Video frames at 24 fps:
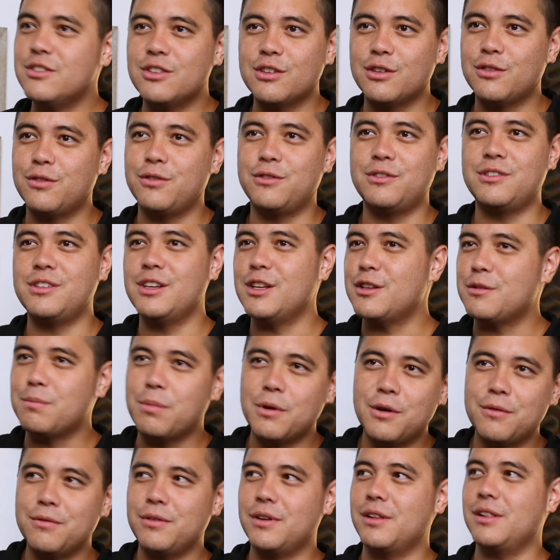just sits
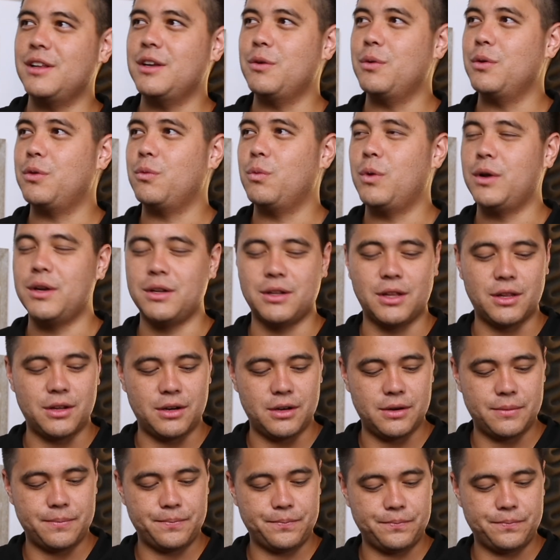perfectly with one another.